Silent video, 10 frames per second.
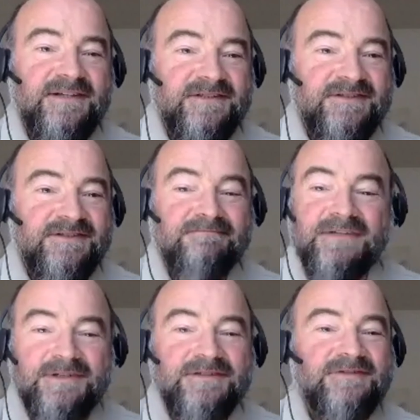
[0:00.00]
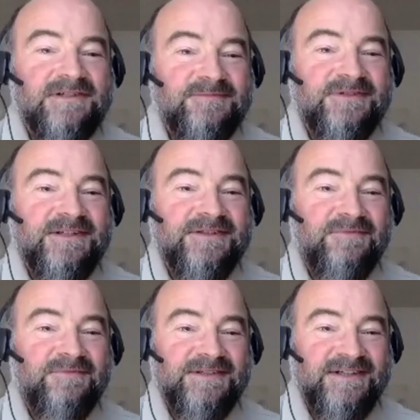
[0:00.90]
Maybe it will come together
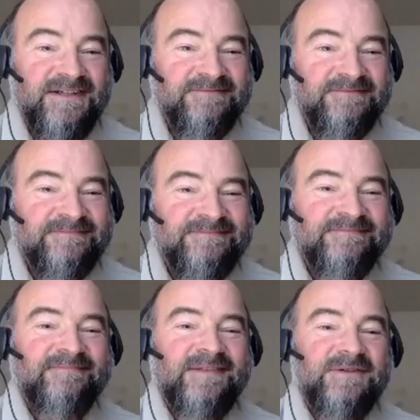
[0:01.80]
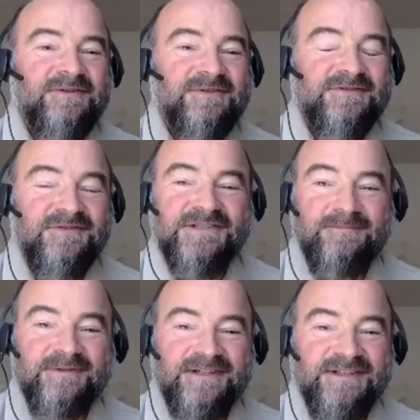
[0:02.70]
one day, because what's
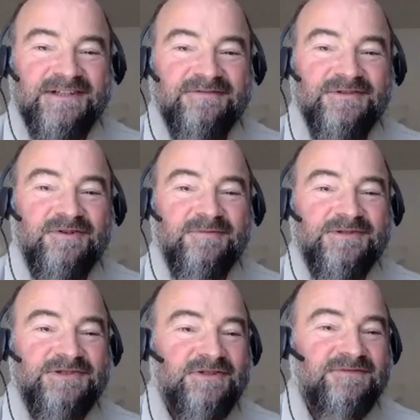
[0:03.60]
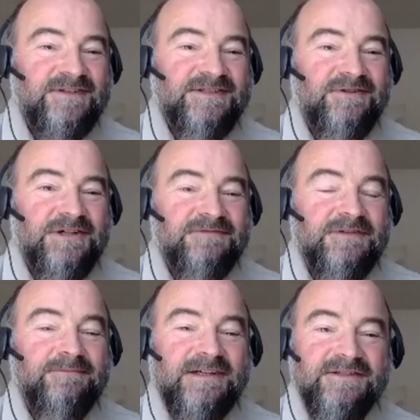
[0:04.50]
happening there with Gorbachev and so on, we
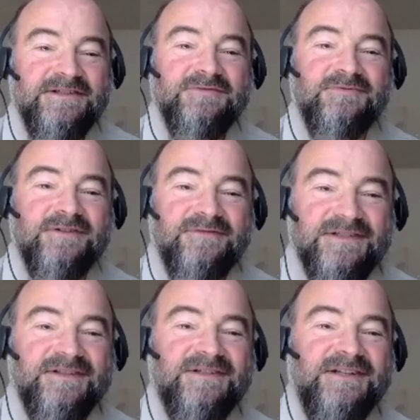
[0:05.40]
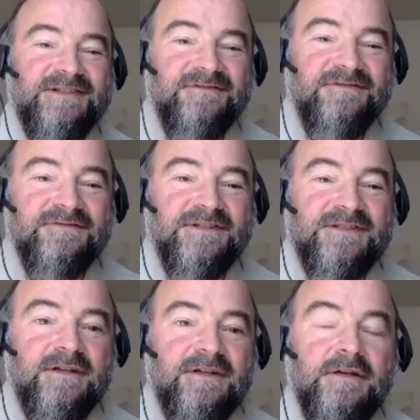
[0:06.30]
might need to revisit the
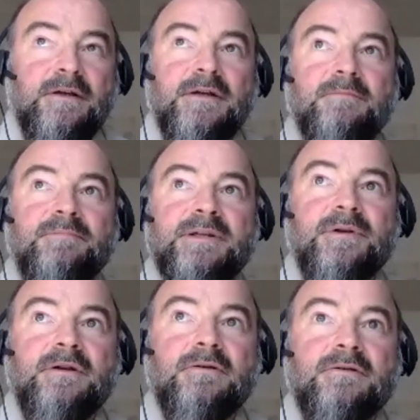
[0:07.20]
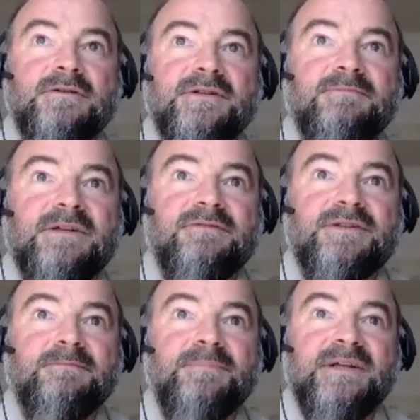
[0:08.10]
1950s. And people looked at me with
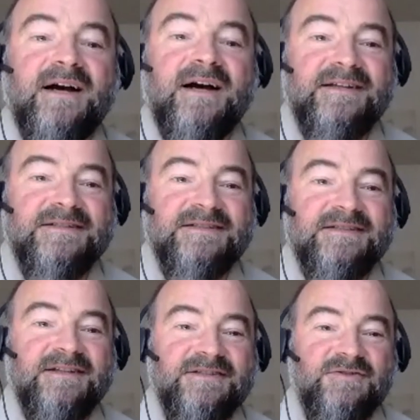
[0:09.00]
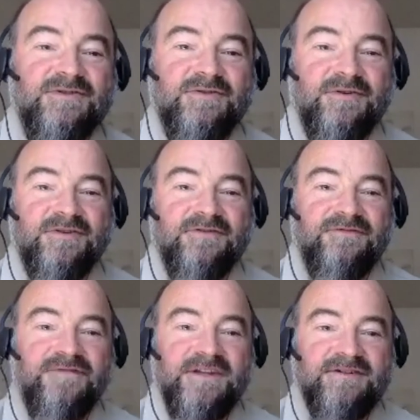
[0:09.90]
big eyes as you saw the
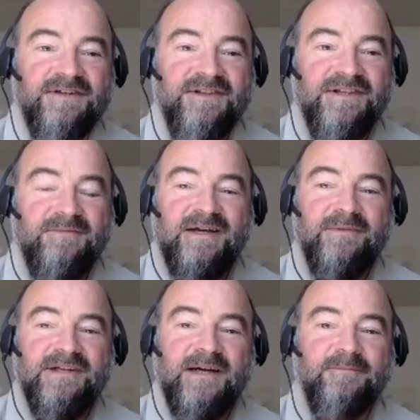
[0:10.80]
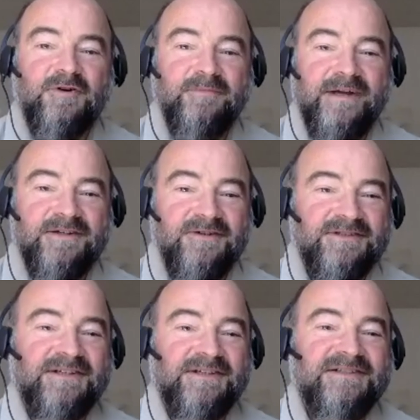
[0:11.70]
fear in them coming up. Oh my God,
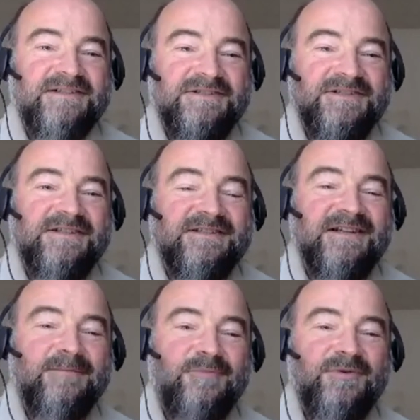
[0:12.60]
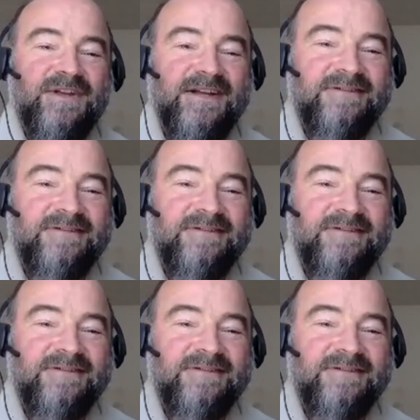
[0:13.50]
I had touched this taboo thing.